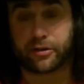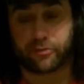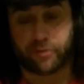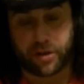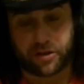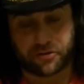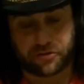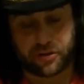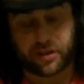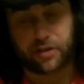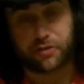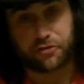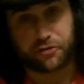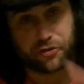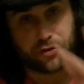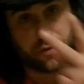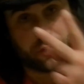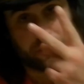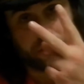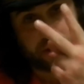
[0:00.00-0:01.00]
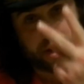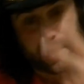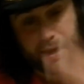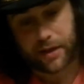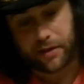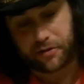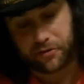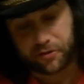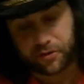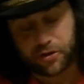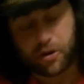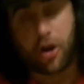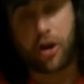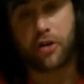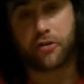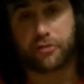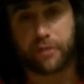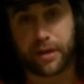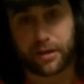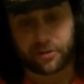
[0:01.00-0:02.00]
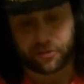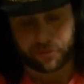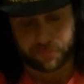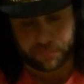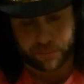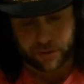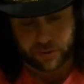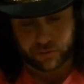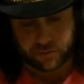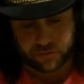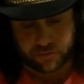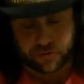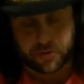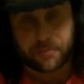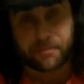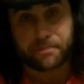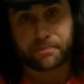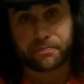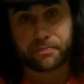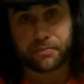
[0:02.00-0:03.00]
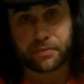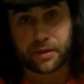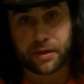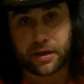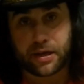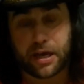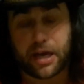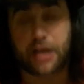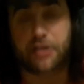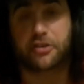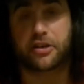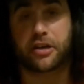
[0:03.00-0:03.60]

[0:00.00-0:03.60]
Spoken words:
wrestling is two things: contract disputes and the